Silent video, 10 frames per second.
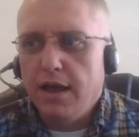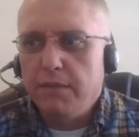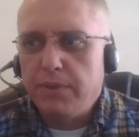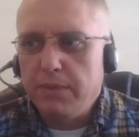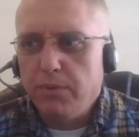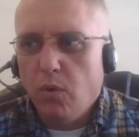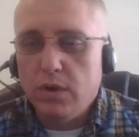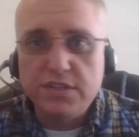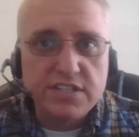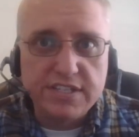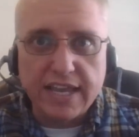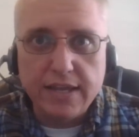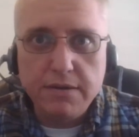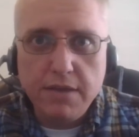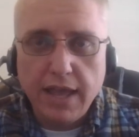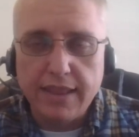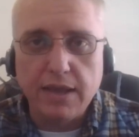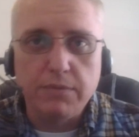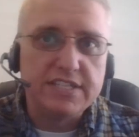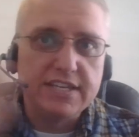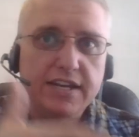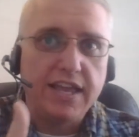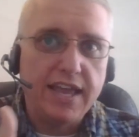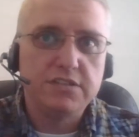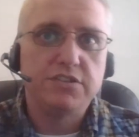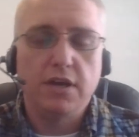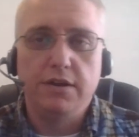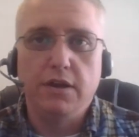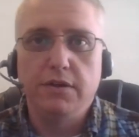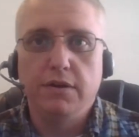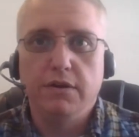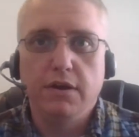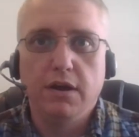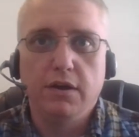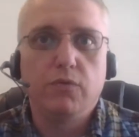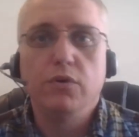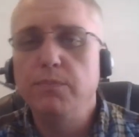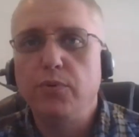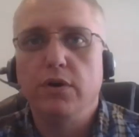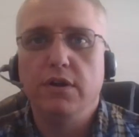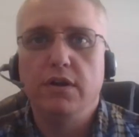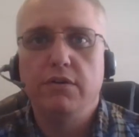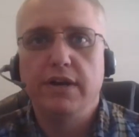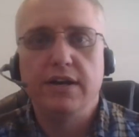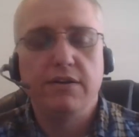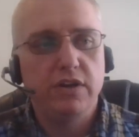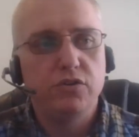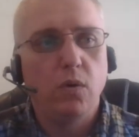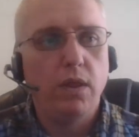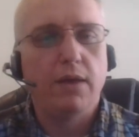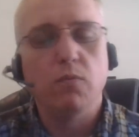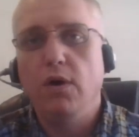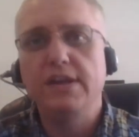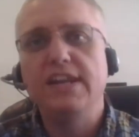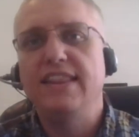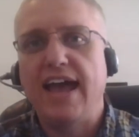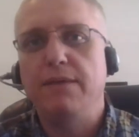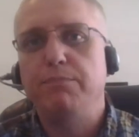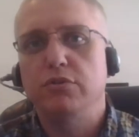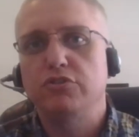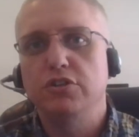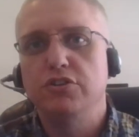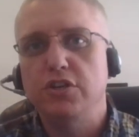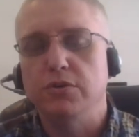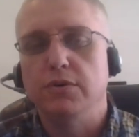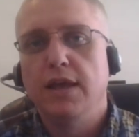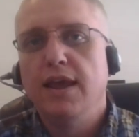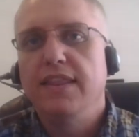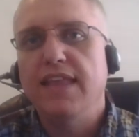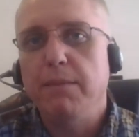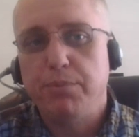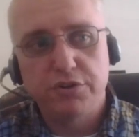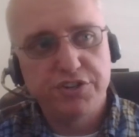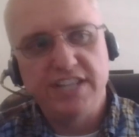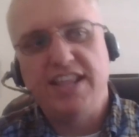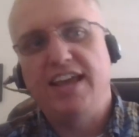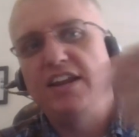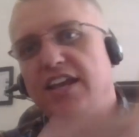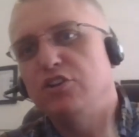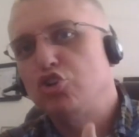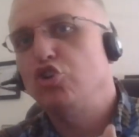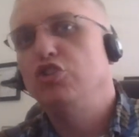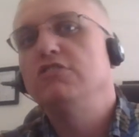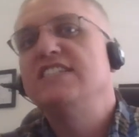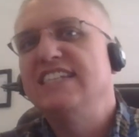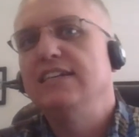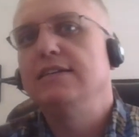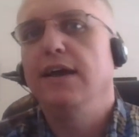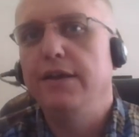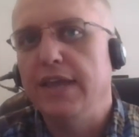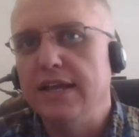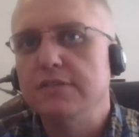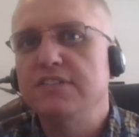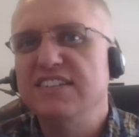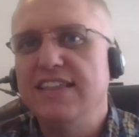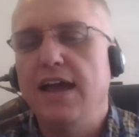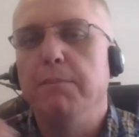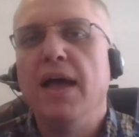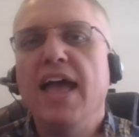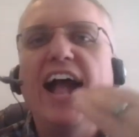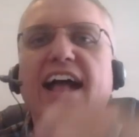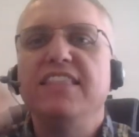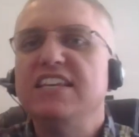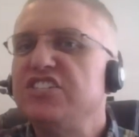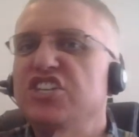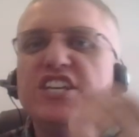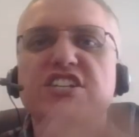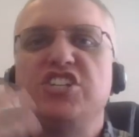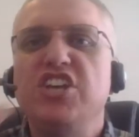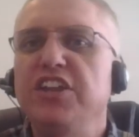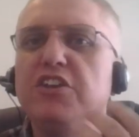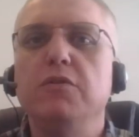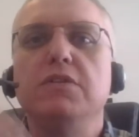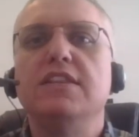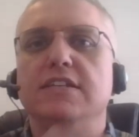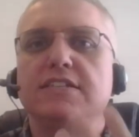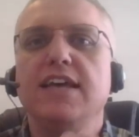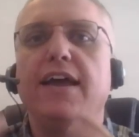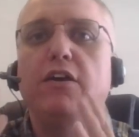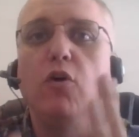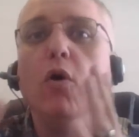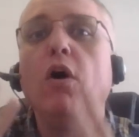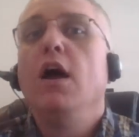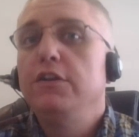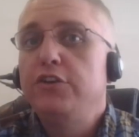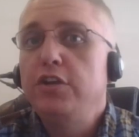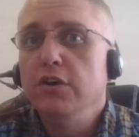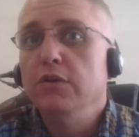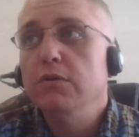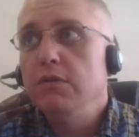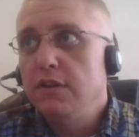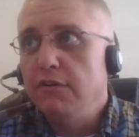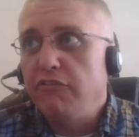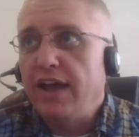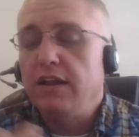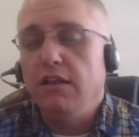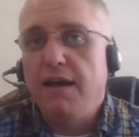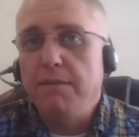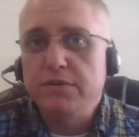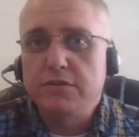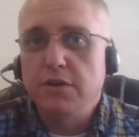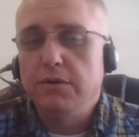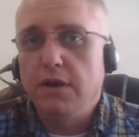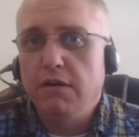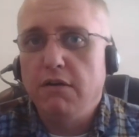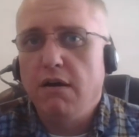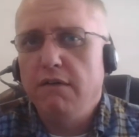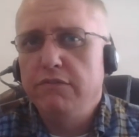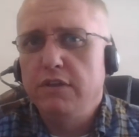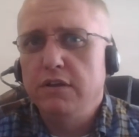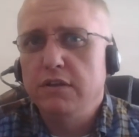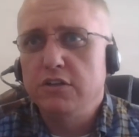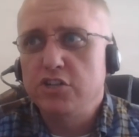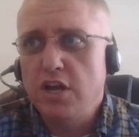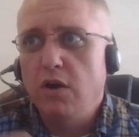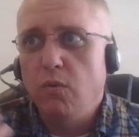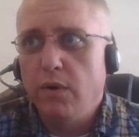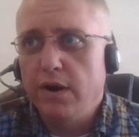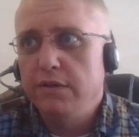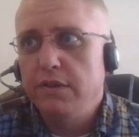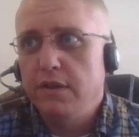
people would sin, and they would sin against another group or another individual. And what did that person do? That person then in turn sinned against them. And this continued the cycle to the final episode of the show, where